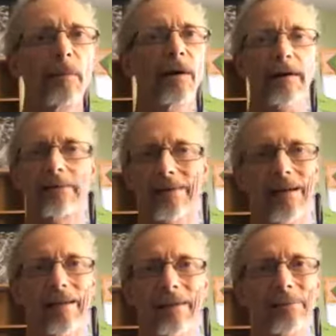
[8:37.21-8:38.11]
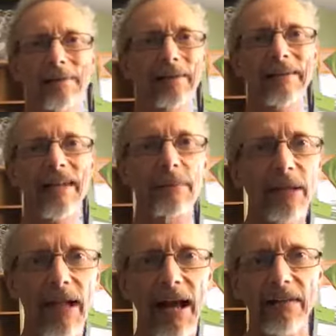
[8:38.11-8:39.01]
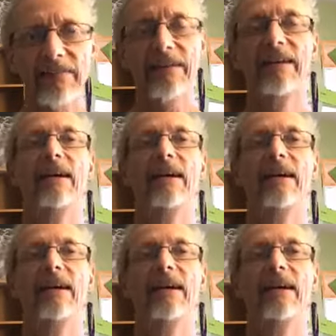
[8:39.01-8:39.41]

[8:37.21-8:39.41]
the Americans, ah, they practically came in last.